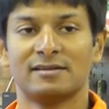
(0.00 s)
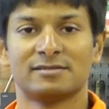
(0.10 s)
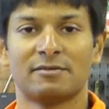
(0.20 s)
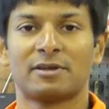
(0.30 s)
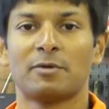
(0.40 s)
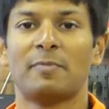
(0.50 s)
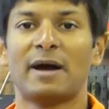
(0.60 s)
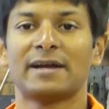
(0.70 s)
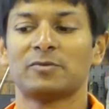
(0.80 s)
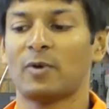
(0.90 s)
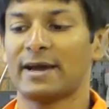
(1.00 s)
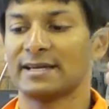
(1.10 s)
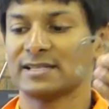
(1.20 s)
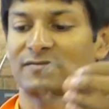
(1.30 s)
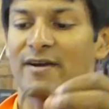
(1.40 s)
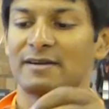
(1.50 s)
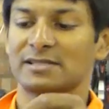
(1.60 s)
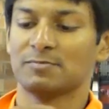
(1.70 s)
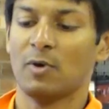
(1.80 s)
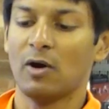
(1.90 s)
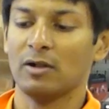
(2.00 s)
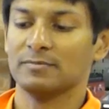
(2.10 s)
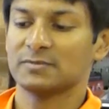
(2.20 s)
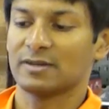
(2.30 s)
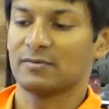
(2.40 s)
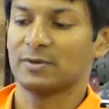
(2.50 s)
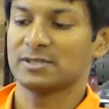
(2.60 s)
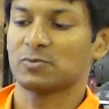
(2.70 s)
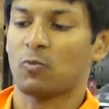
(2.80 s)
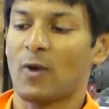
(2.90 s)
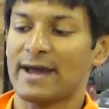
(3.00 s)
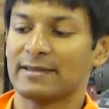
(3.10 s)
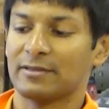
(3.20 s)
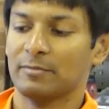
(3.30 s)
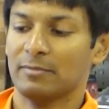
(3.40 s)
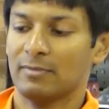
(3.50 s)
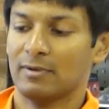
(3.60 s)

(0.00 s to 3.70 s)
So the combined weight is very small. So if we just weigh them.